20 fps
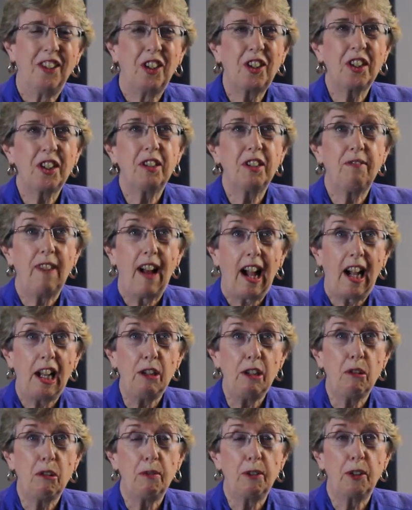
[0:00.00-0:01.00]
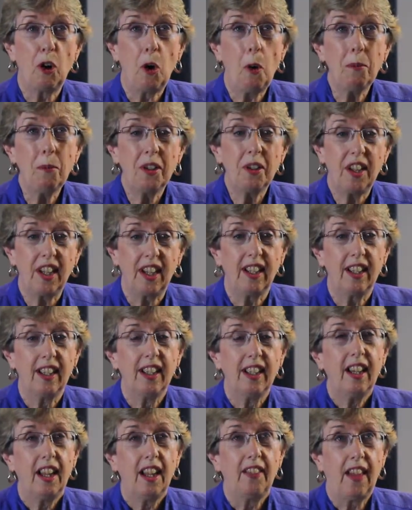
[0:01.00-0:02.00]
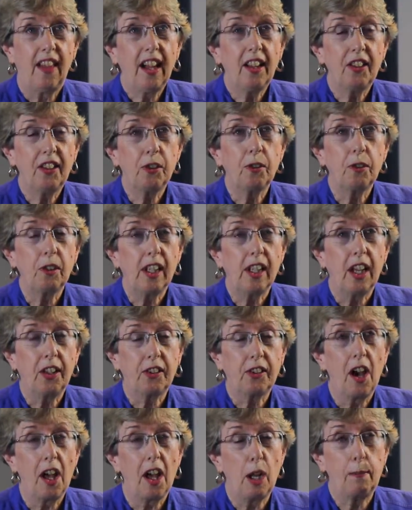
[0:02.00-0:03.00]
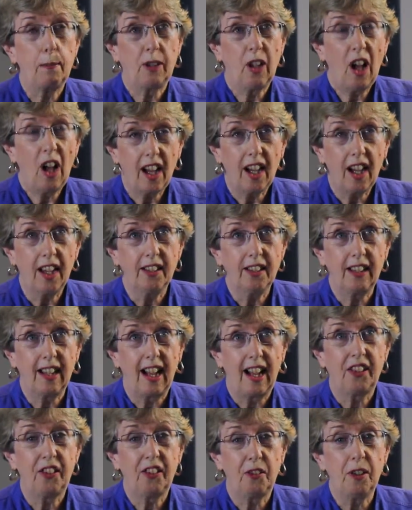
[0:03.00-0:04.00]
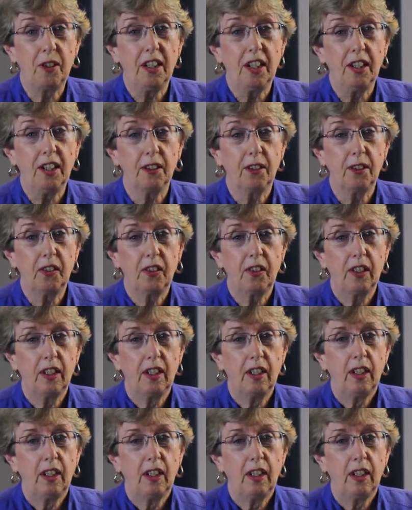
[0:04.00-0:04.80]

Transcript: look at the value of your home today. That certainly has gone up a lot in the last 30 years,